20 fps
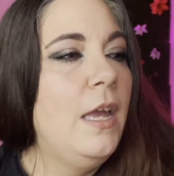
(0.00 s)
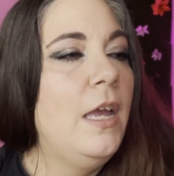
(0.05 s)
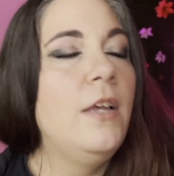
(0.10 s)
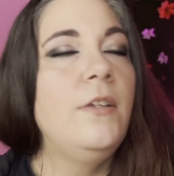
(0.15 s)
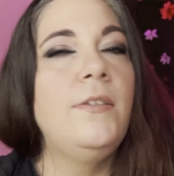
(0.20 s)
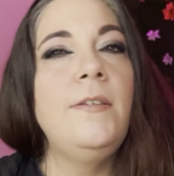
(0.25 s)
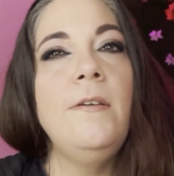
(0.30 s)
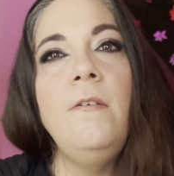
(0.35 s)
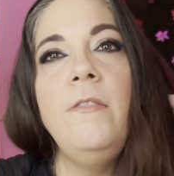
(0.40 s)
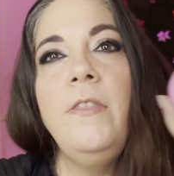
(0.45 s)

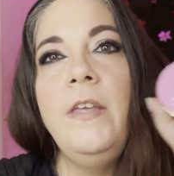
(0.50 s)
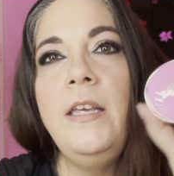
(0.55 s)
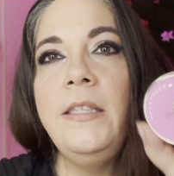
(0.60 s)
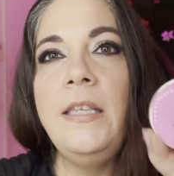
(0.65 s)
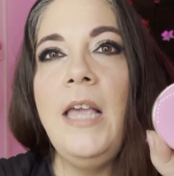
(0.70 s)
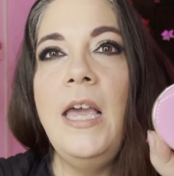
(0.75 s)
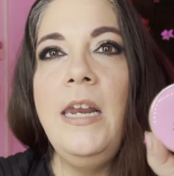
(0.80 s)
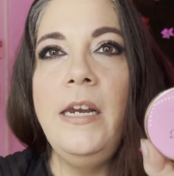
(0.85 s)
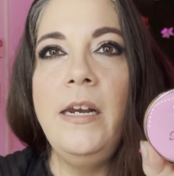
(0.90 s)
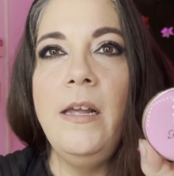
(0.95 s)
So this
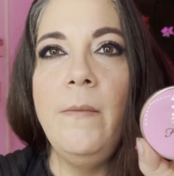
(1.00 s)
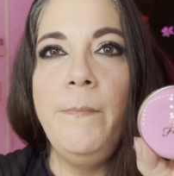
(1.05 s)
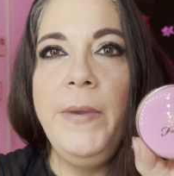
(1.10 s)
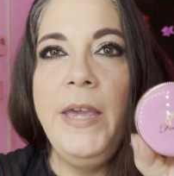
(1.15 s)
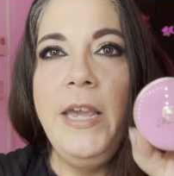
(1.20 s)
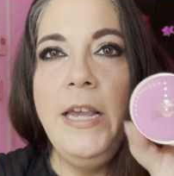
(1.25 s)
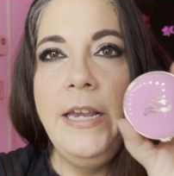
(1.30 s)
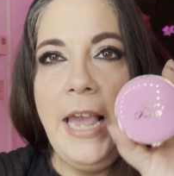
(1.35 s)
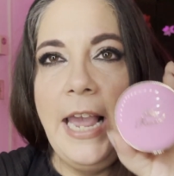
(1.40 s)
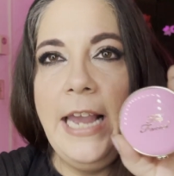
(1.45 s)
ended up
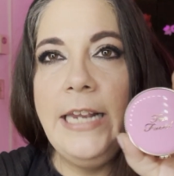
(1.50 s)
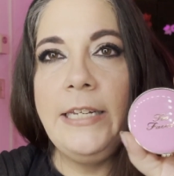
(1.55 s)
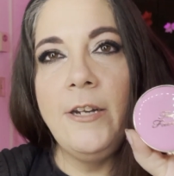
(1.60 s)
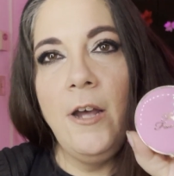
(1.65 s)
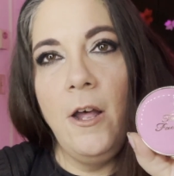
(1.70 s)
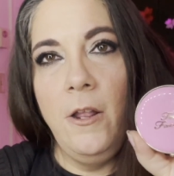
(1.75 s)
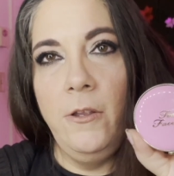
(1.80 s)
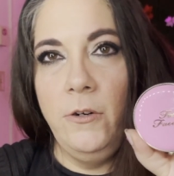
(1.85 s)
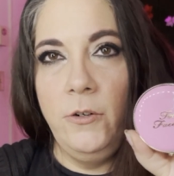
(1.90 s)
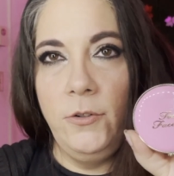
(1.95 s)
being
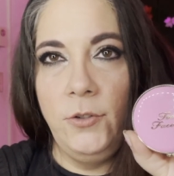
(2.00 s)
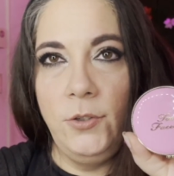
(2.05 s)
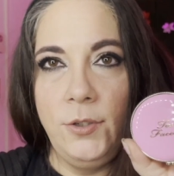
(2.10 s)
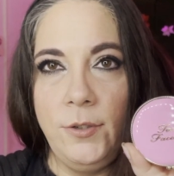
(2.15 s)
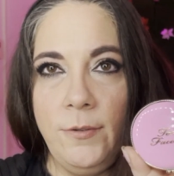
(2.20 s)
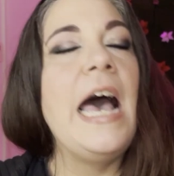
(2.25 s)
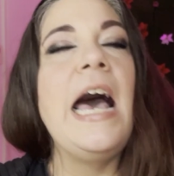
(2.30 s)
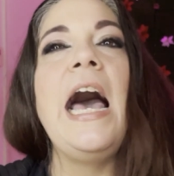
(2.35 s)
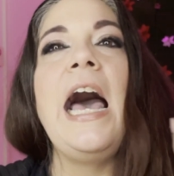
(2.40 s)
$8.